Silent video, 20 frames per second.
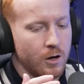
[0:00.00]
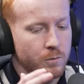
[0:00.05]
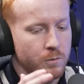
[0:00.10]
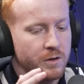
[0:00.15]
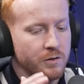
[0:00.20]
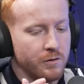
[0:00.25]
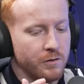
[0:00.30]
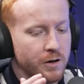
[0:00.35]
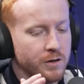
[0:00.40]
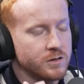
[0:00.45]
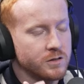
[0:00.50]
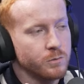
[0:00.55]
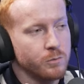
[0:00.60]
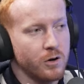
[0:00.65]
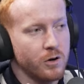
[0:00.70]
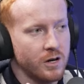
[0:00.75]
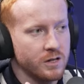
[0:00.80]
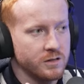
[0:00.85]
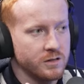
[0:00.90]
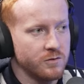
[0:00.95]
I'll be very
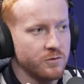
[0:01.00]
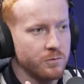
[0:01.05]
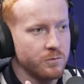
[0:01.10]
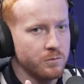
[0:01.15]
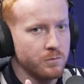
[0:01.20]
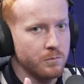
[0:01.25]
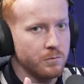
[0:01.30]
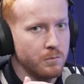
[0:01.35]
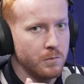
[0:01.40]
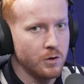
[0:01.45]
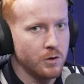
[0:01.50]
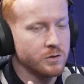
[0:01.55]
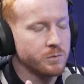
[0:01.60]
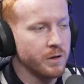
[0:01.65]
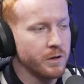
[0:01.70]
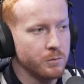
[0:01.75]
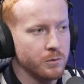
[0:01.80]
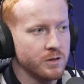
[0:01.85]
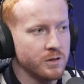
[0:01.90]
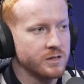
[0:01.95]
surprised if most
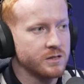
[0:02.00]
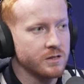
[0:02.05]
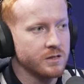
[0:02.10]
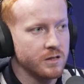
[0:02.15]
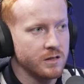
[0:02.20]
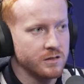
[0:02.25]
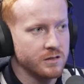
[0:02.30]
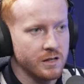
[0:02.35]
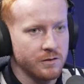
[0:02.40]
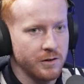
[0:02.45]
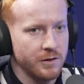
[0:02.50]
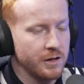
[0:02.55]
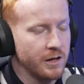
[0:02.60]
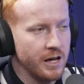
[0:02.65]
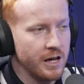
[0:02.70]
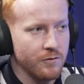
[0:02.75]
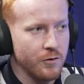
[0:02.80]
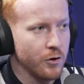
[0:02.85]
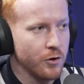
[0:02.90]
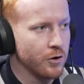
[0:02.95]
people listening to this have
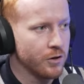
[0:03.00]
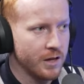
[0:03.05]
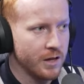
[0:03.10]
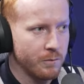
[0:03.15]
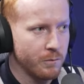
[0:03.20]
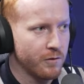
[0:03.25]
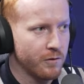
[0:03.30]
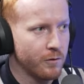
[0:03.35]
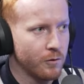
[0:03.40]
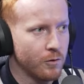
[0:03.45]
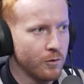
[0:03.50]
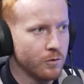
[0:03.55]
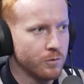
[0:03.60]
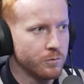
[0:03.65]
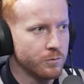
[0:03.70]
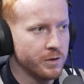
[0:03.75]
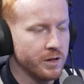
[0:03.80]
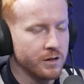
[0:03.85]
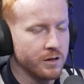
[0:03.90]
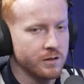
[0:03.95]
ever heard that
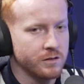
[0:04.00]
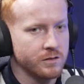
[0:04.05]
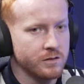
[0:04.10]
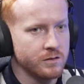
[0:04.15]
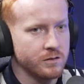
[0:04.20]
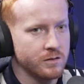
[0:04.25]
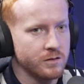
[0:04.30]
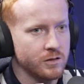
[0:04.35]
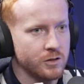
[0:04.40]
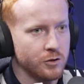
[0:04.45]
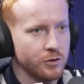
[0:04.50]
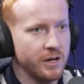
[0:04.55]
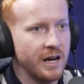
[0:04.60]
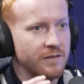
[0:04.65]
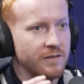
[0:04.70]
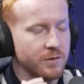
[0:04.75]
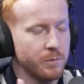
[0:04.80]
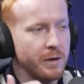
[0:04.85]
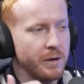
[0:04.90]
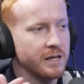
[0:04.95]
before, because you'd
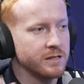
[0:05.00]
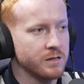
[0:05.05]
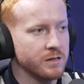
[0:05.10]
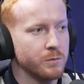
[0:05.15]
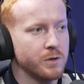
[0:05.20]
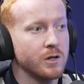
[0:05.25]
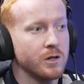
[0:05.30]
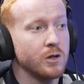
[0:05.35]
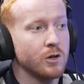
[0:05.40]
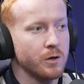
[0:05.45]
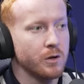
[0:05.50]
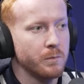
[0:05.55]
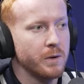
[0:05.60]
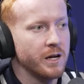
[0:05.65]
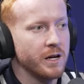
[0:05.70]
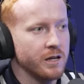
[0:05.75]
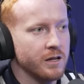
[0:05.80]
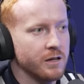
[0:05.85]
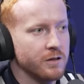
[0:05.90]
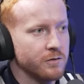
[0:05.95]
have to pay someone a lot of
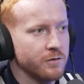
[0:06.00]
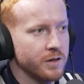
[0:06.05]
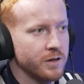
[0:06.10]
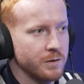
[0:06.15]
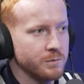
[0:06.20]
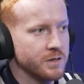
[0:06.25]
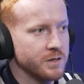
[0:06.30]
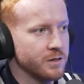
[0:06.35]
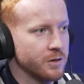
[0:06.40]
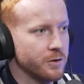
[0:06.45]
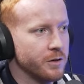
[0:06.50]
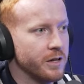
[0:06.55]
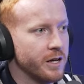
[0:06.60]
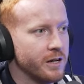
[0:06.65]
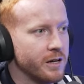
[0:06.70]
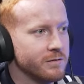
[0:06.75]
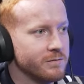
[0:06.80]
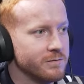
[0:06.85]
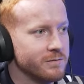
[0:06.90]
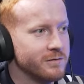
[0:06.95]
money for them to tell you that.